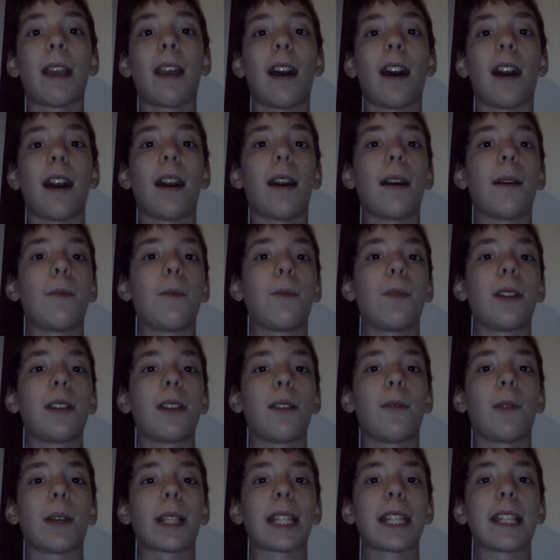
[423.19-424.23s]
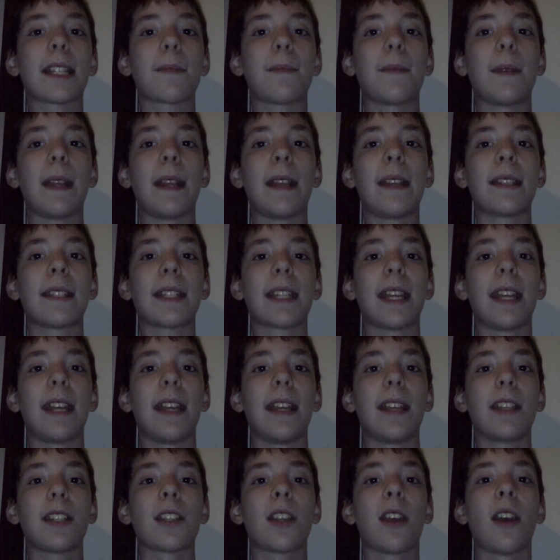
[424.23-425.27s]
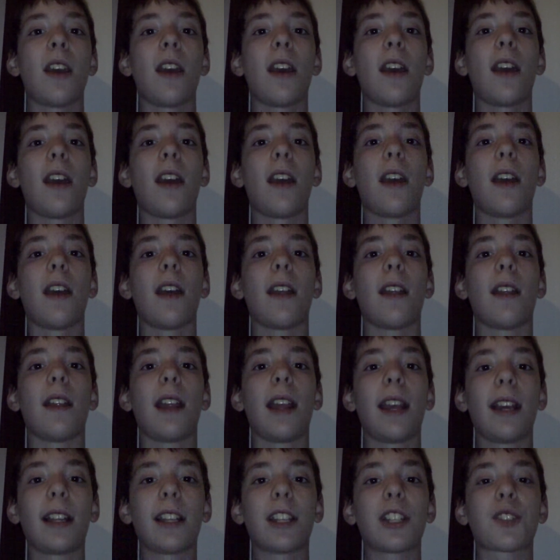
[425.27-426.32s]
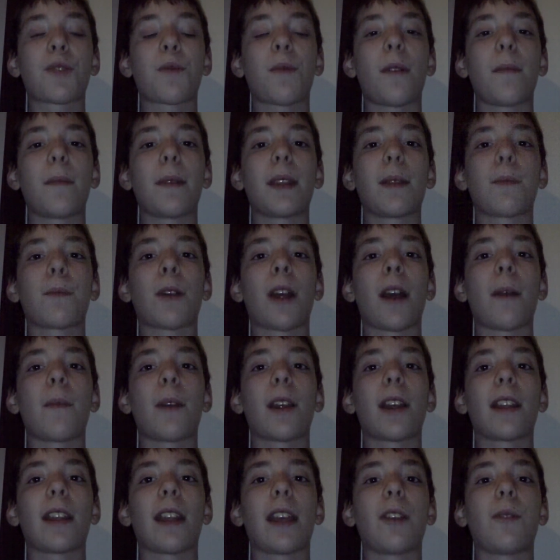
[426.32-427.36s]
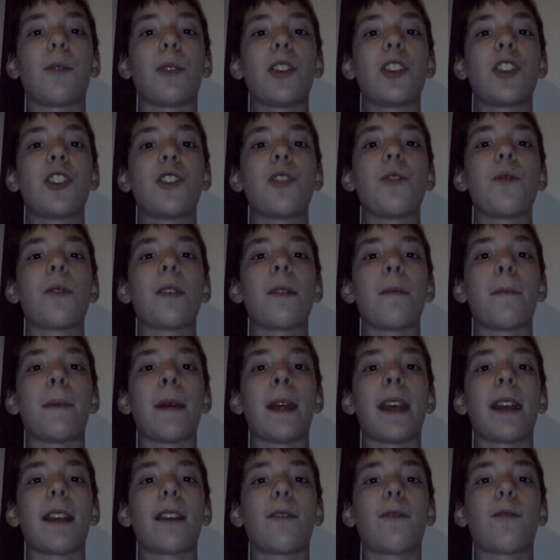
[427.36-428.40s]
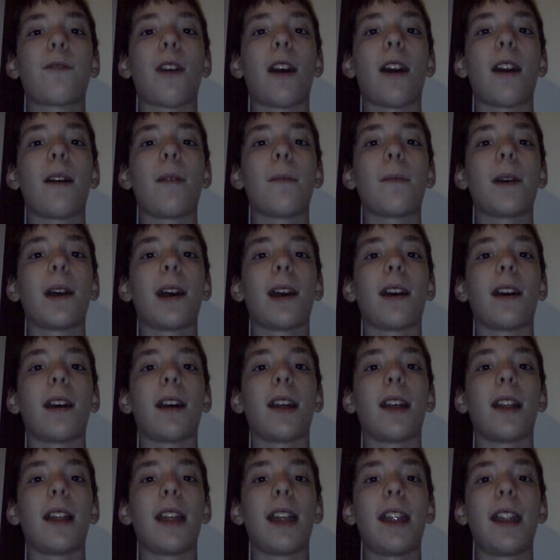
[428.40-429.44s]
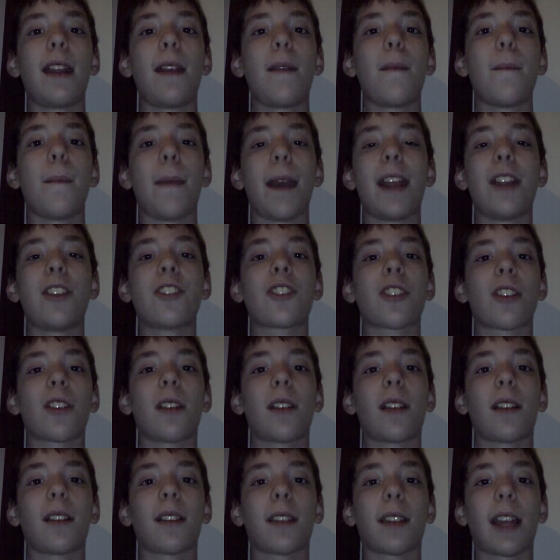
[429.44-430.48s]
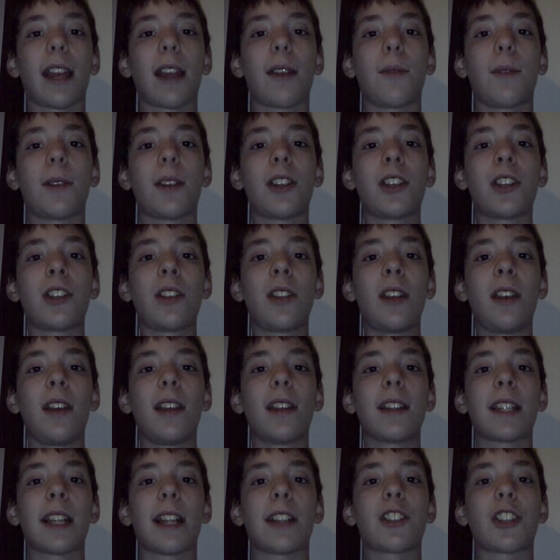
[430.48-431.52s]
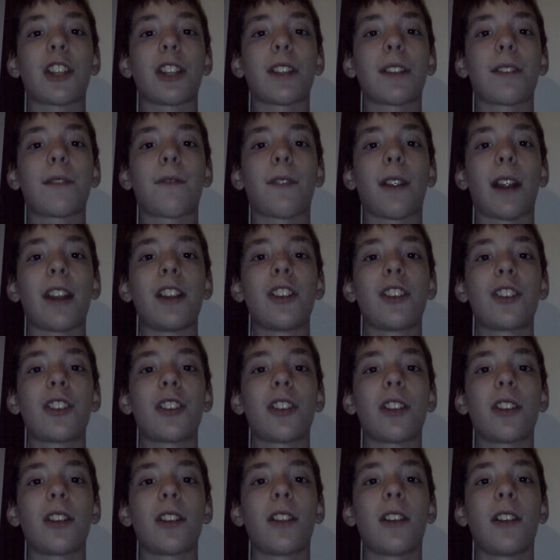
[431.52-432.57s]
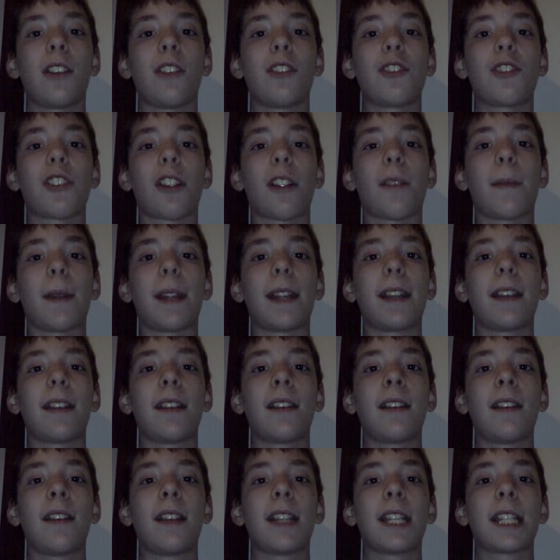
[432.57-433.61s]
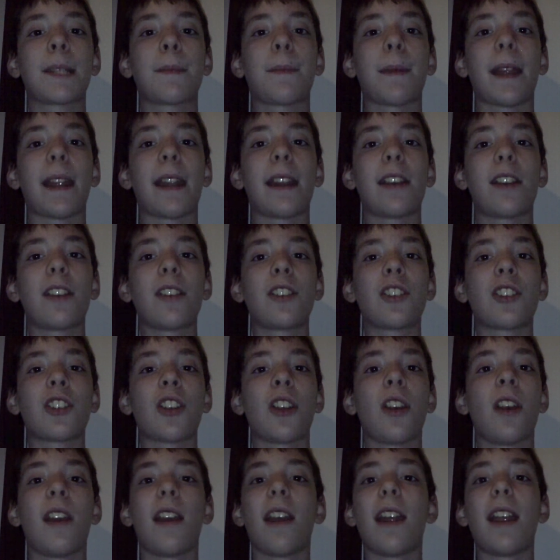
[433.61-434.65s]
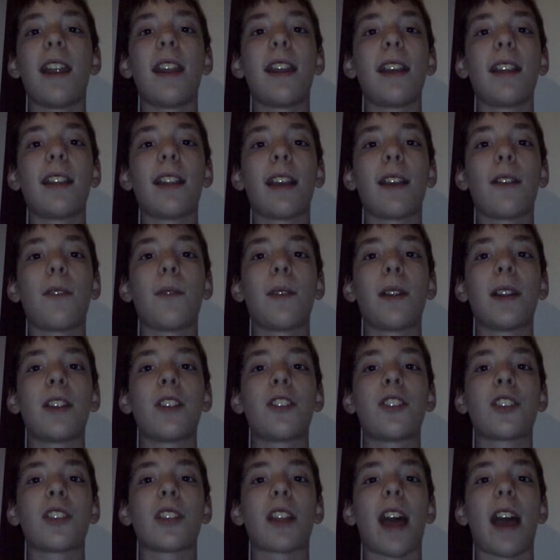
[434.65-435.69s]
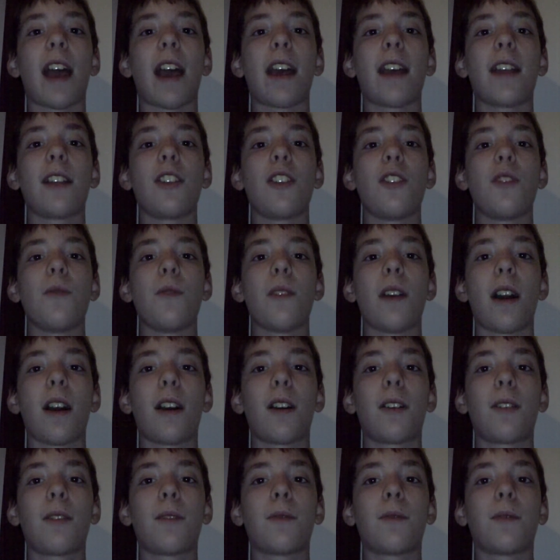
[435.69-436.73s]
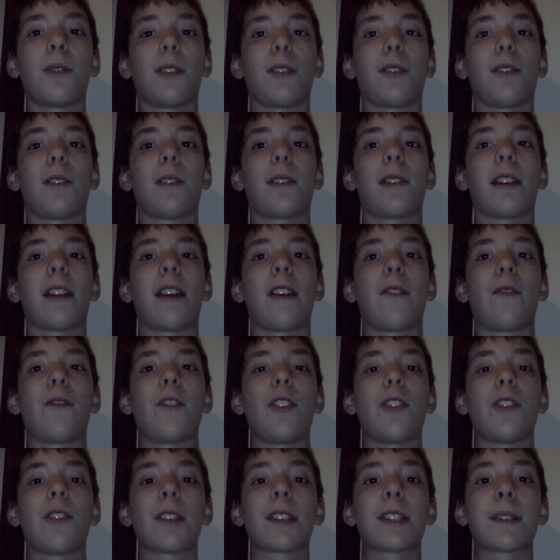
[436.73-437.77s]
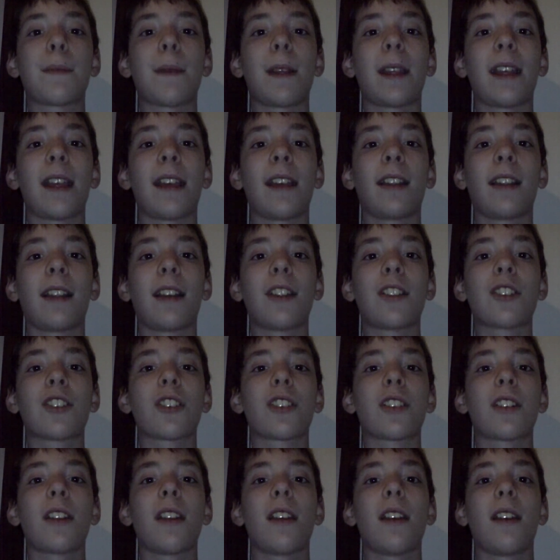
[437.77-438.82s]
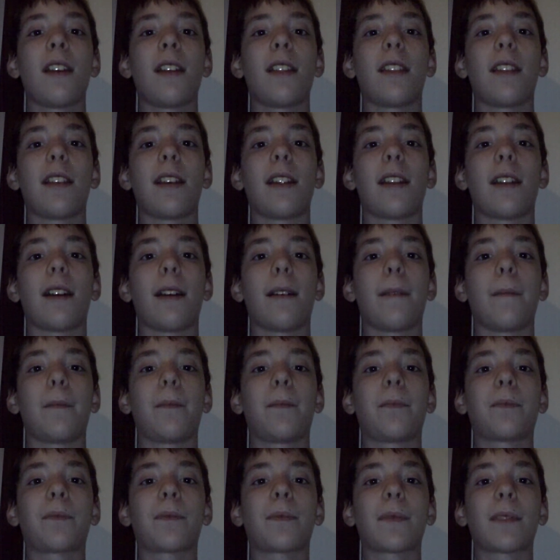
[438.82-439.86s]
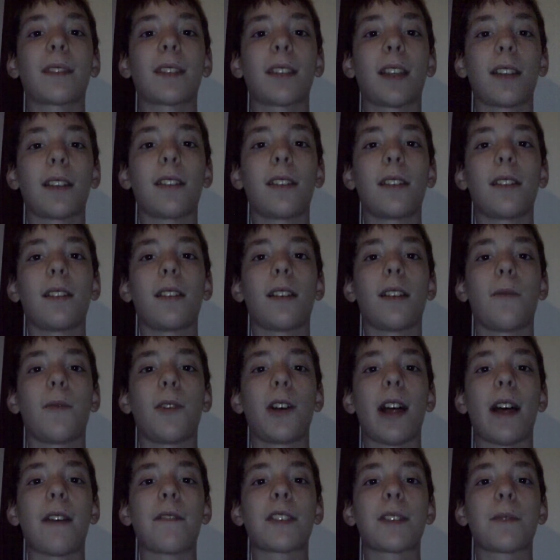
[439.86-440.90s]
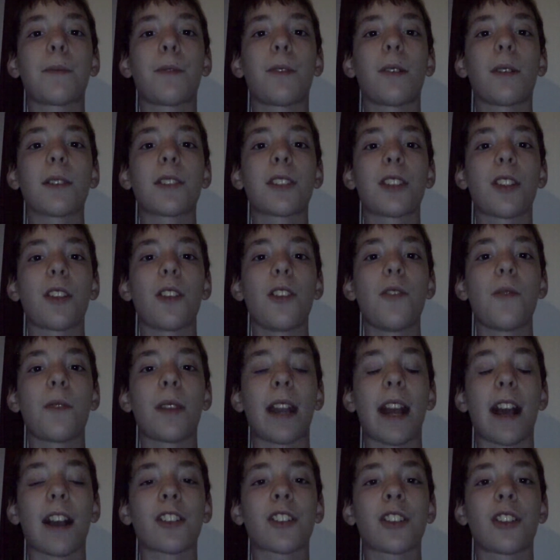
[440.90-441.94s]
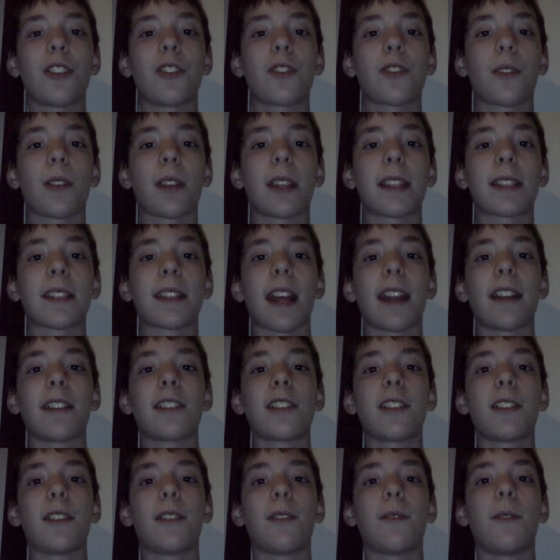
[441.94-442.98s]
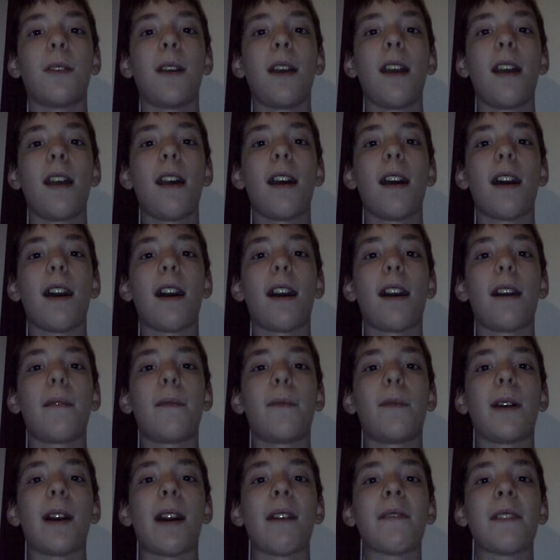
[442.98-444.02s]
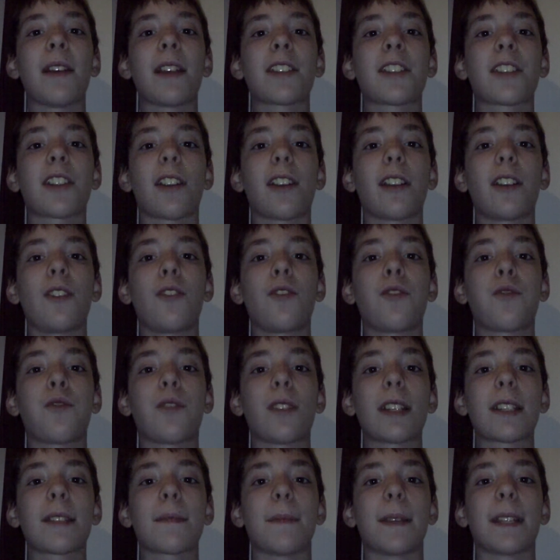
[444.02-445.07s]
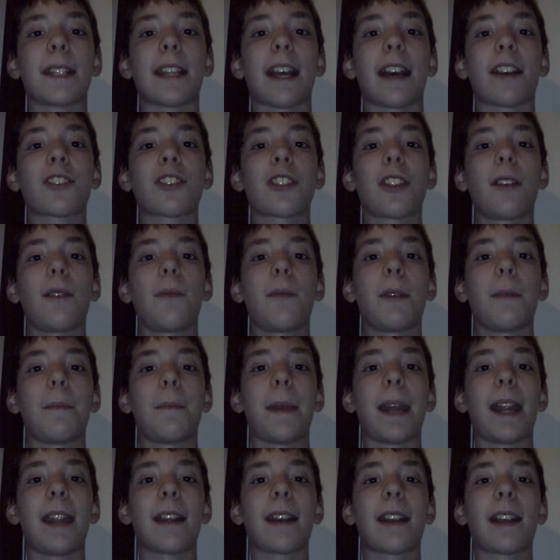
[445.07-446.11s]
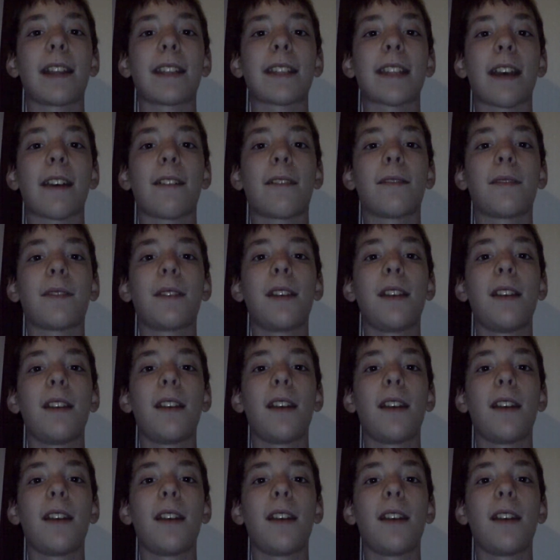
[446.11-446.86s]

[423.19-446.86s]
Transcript: What this means is English won't be the primary language. You can pick from any major language, such as French, German, Spanish, any language that you know, or if you don't speak English, then we'll have support so you can actually enjoy the site too. We'll have that starting Christmas, actually, when beta gets out.